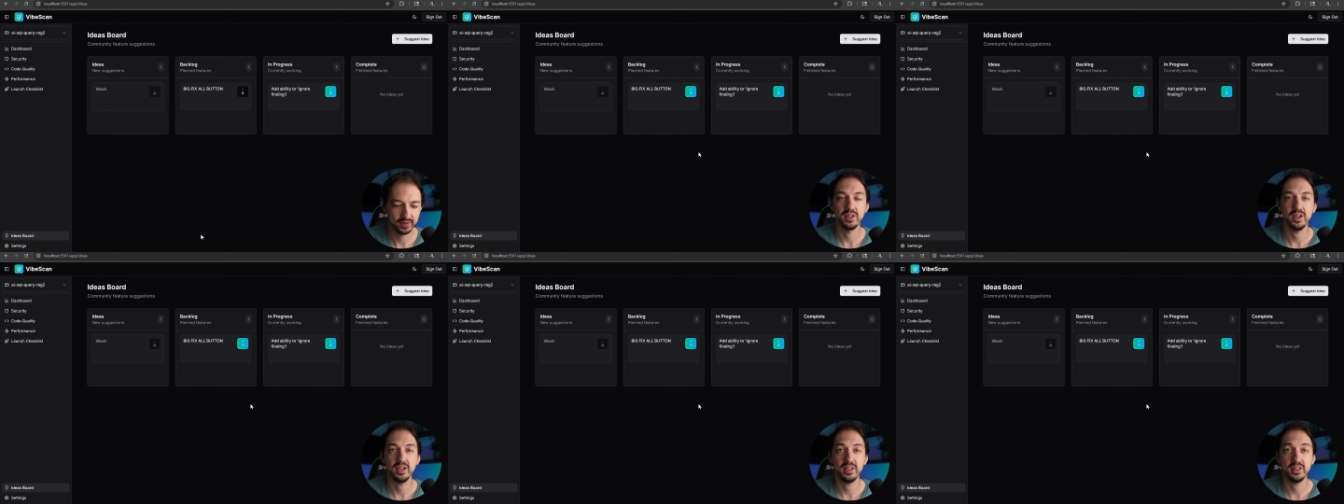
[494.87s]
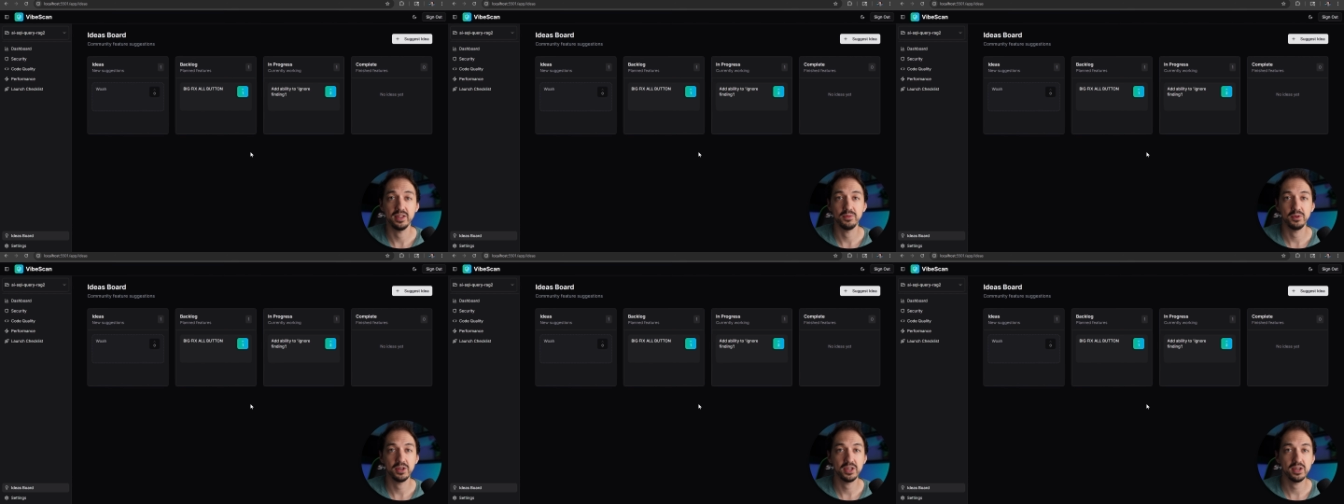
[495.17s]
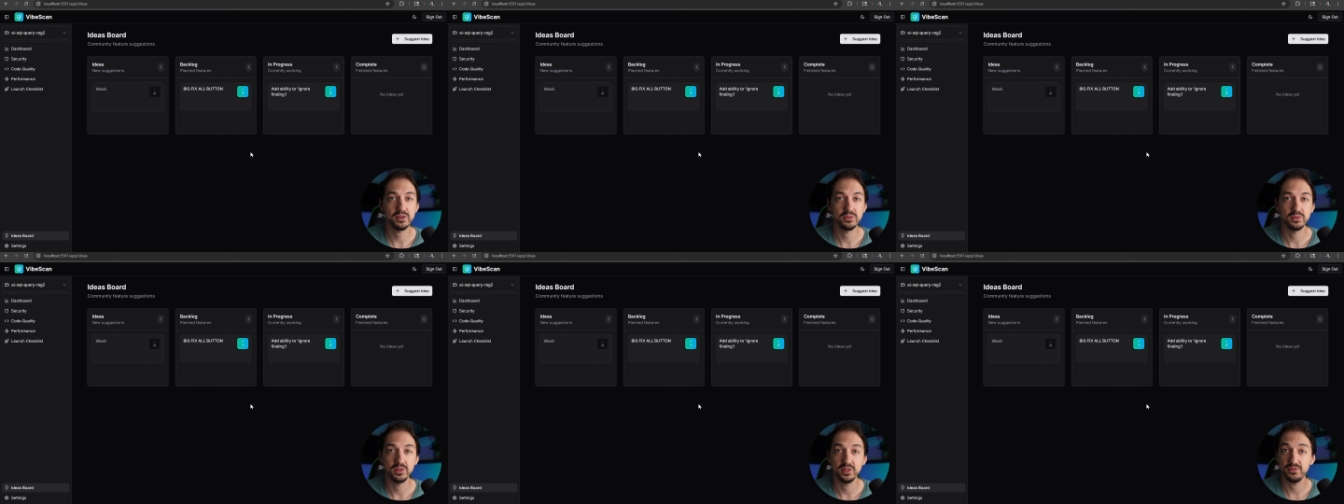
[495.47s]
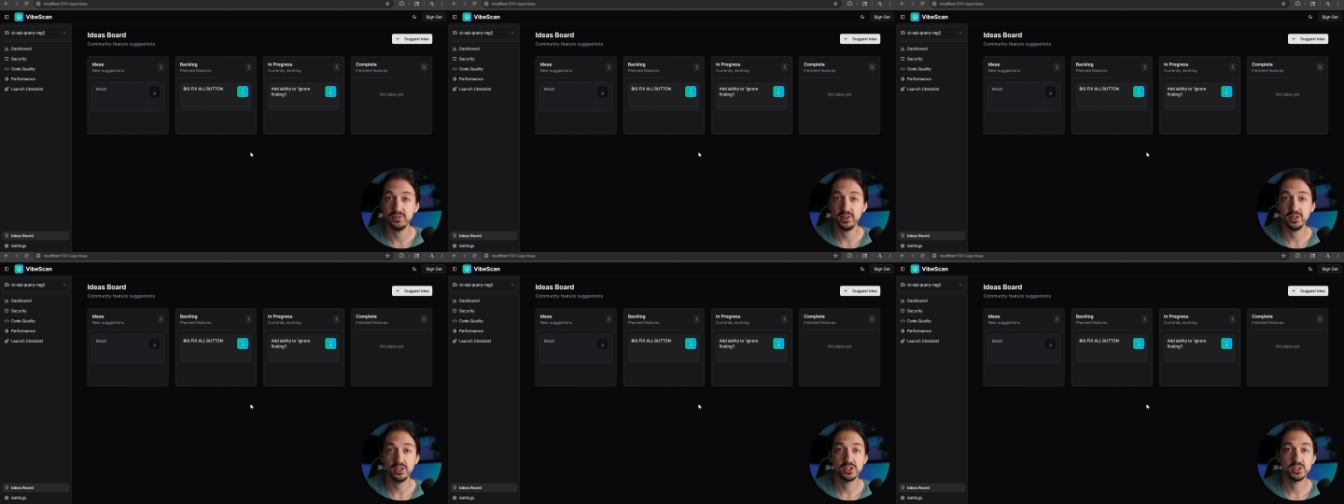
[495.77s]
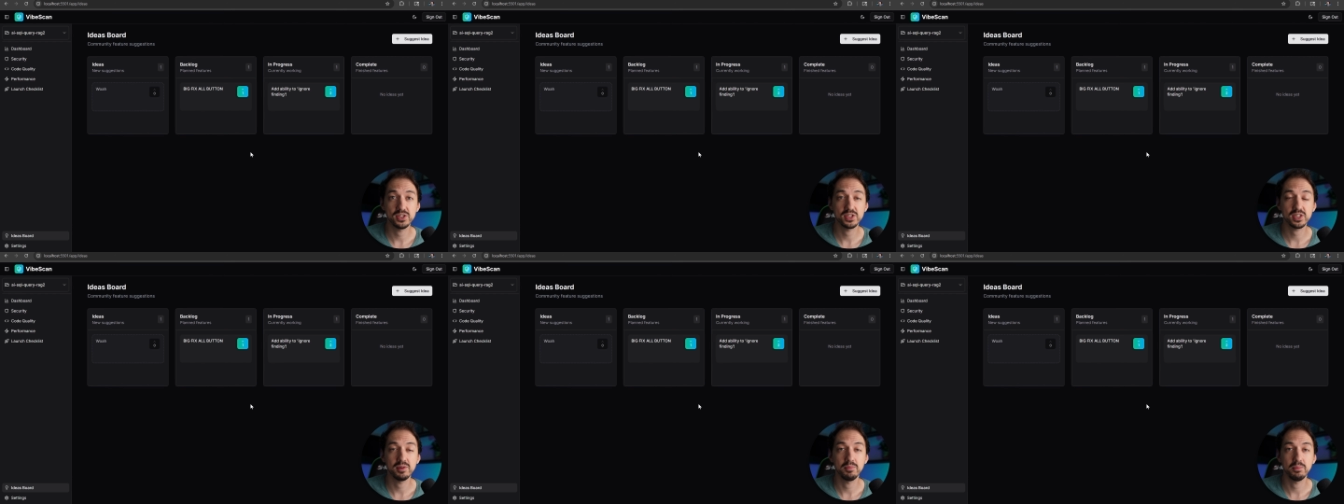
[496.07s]
And there we go, the
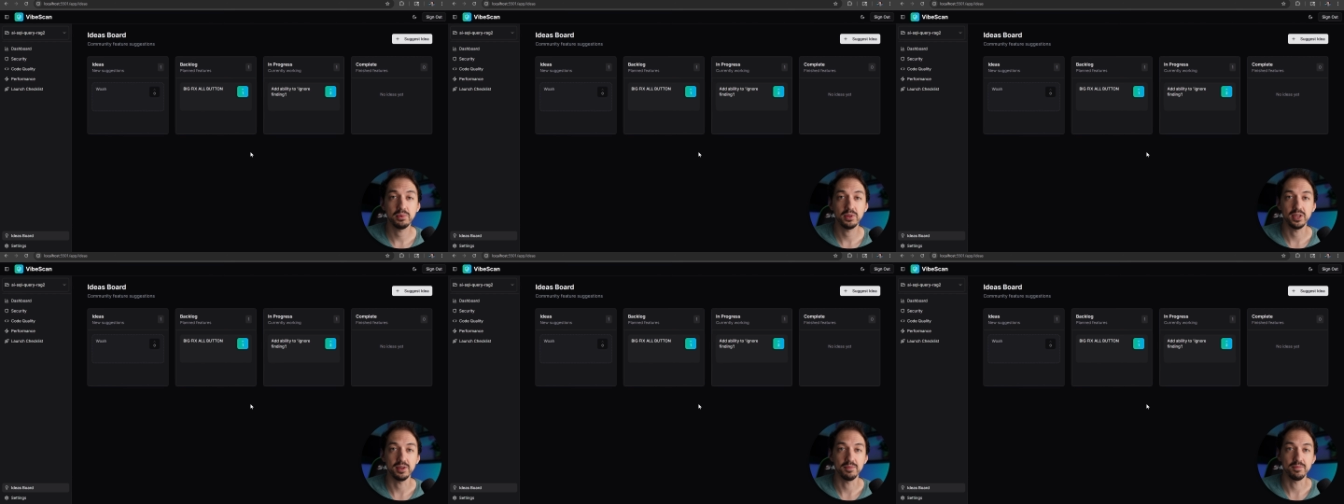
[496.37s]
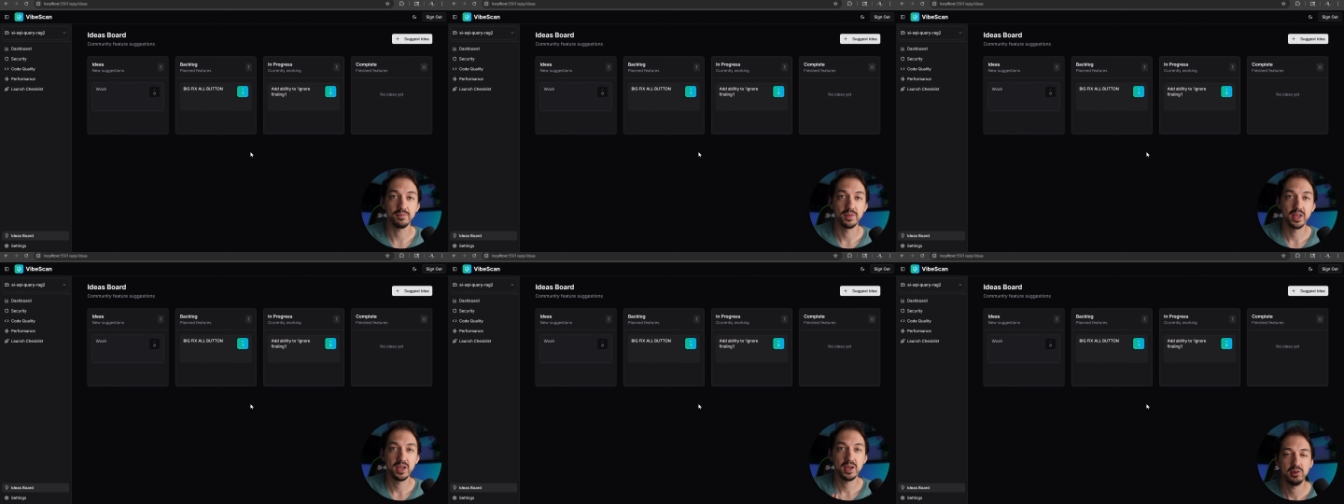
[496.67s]
feature is complete.